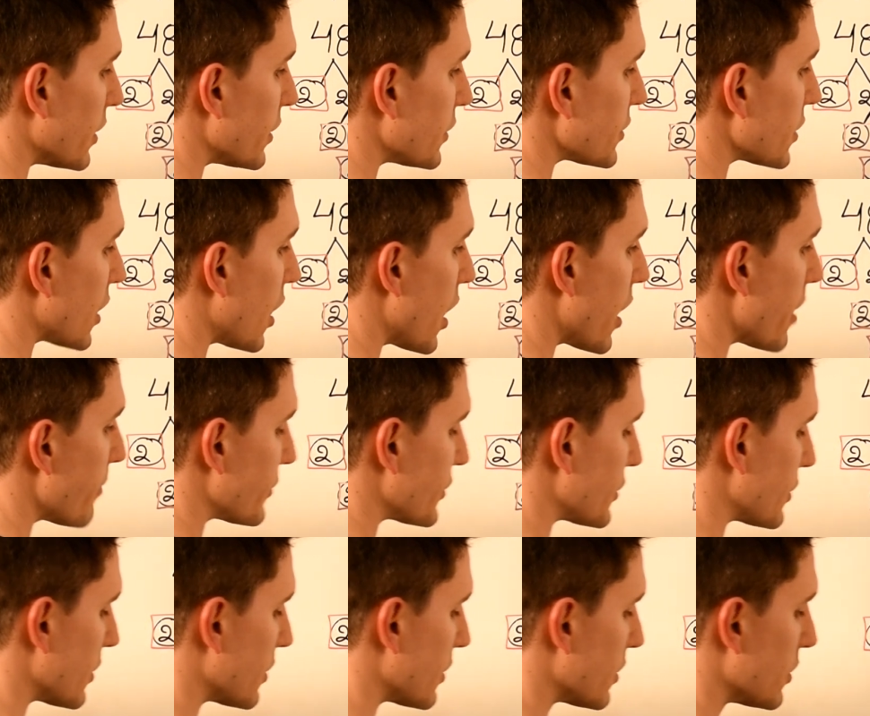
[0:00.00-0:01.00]

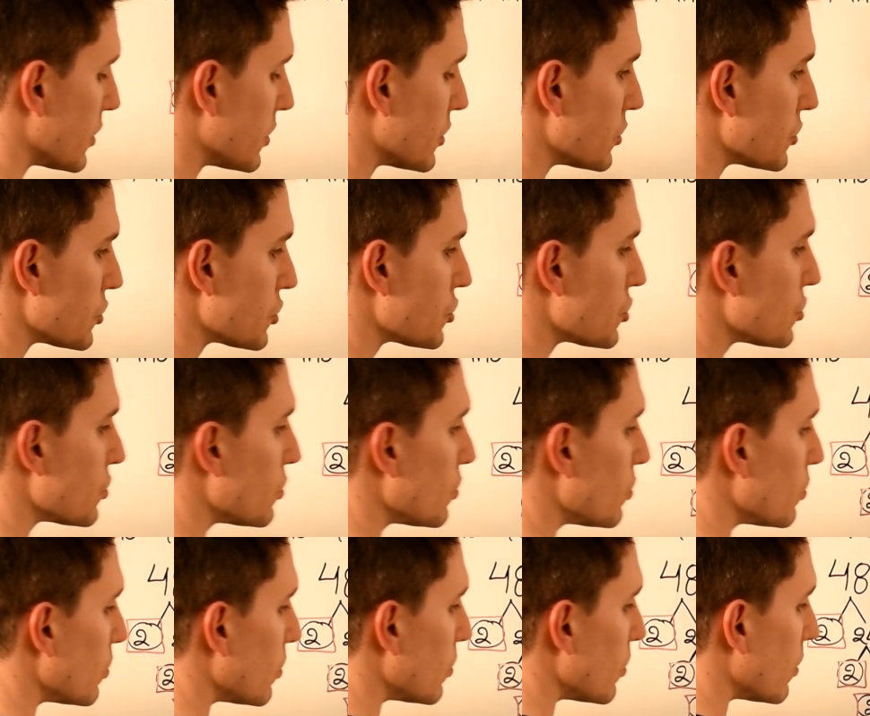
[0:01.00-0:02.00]
times
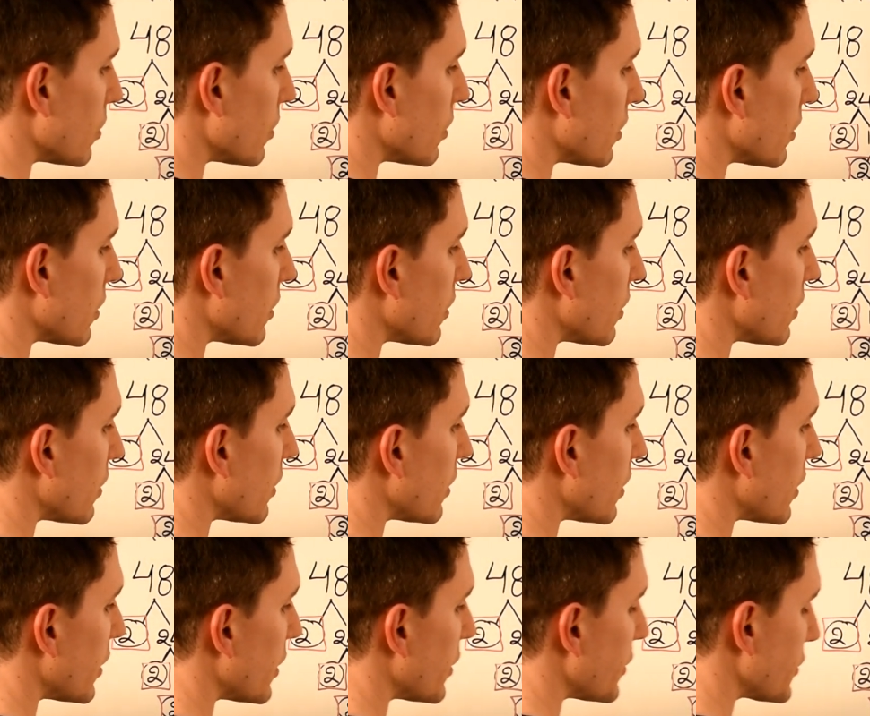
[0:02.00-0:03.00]
2
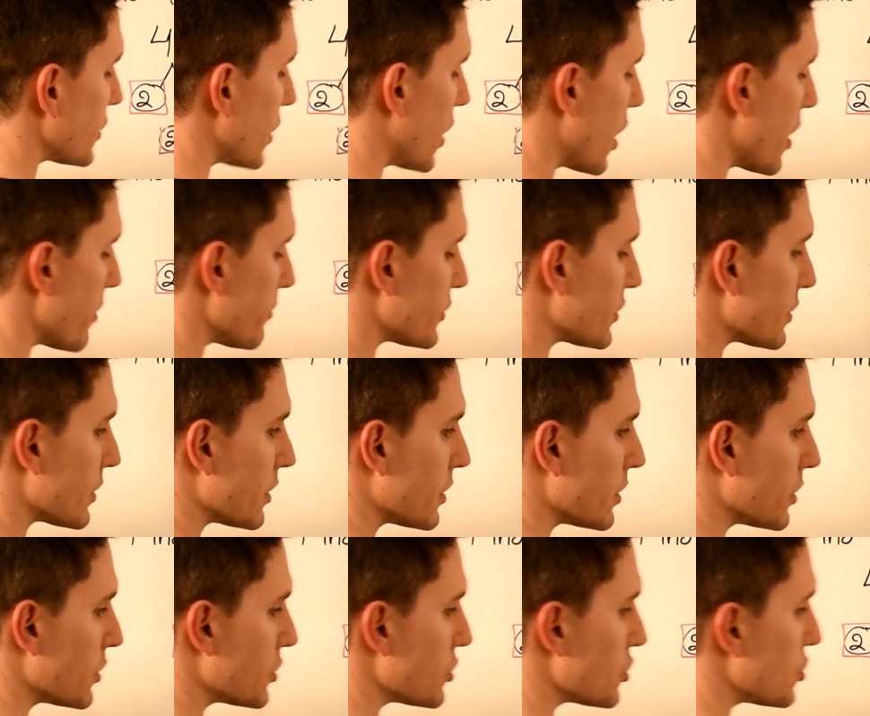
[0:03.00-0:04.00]
times
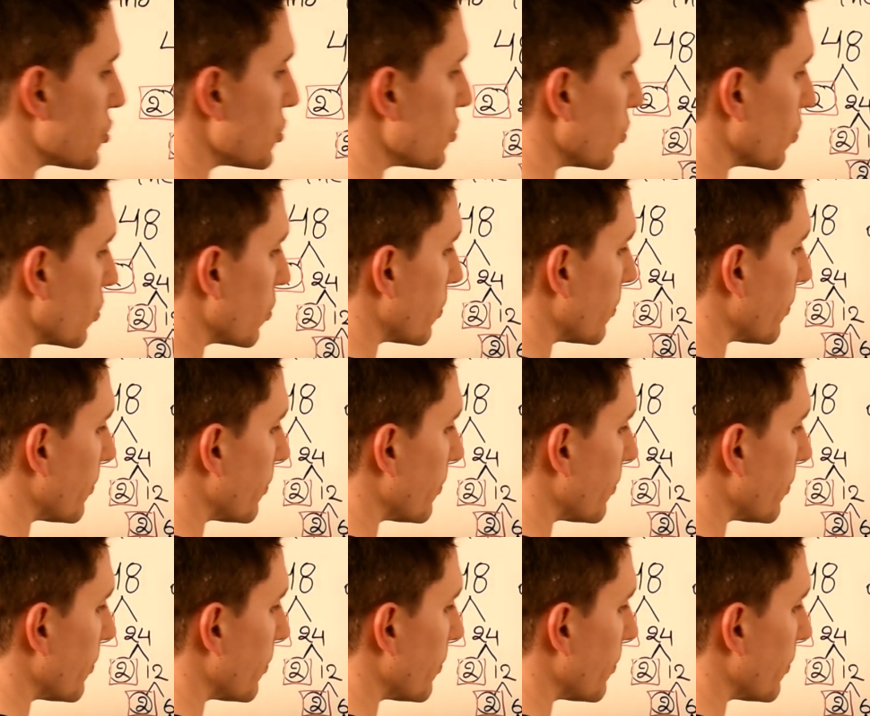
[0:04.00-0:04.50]
2.